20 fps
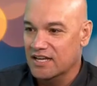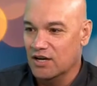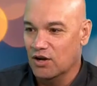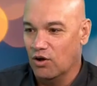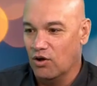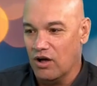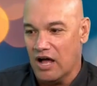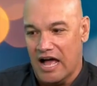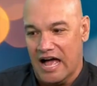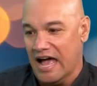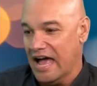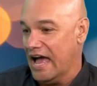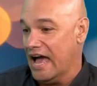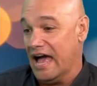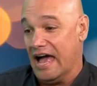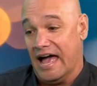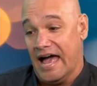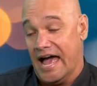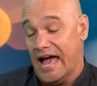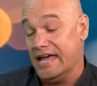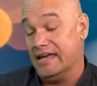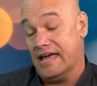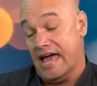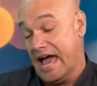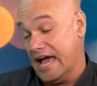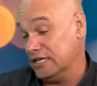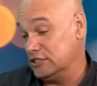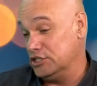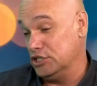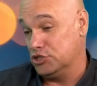you know, I, I
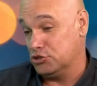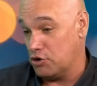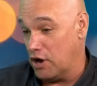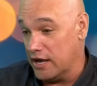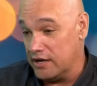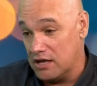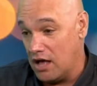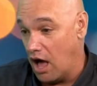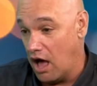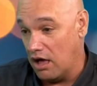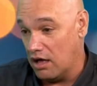actually tried